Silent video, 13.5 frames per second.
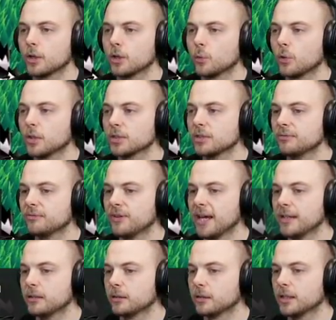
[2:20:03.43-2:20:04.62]
What's the
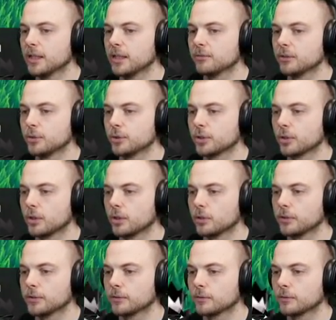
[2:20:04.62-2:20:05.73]
final evolution called?